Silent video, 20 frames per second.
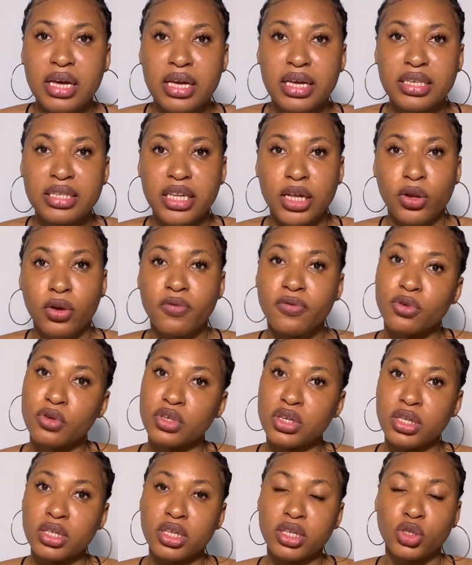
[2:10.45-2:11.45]
instead of
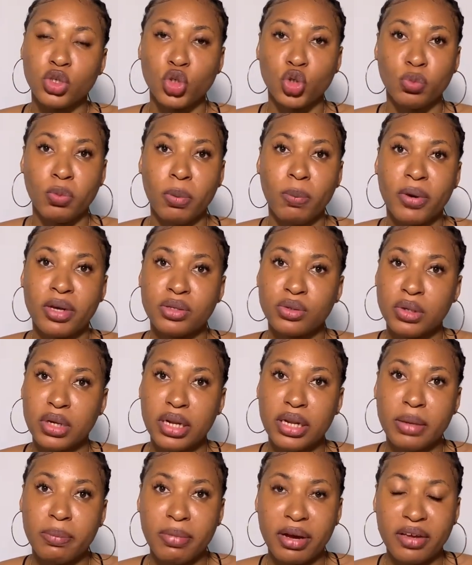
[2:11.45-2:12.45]
using the tissue paper to
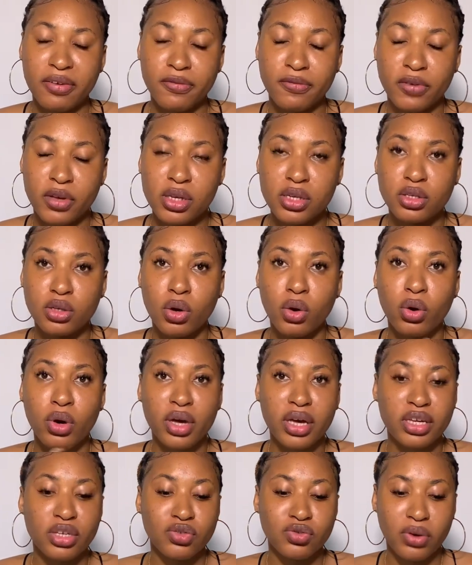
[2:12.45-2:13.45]
clean my face or
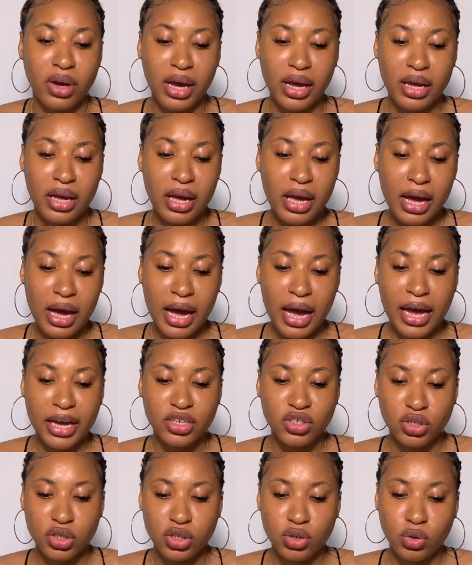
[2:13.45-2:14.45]
a dry i
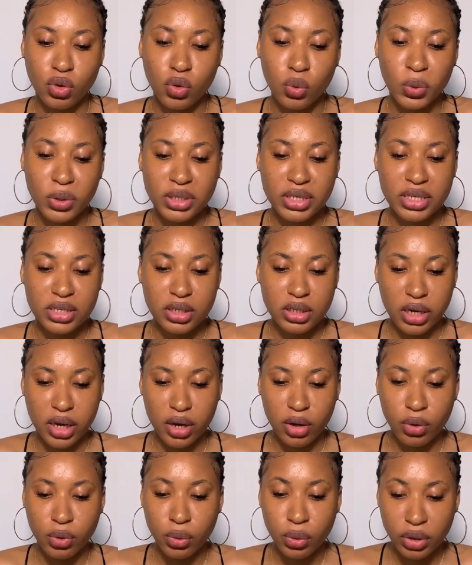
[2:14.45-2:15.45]
just go with this
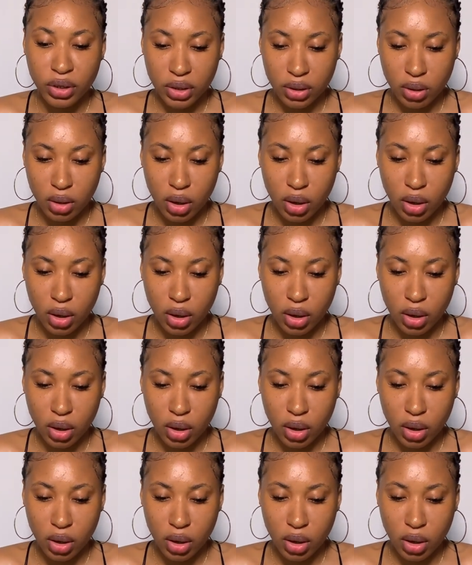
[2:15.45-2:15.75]
uh, cook,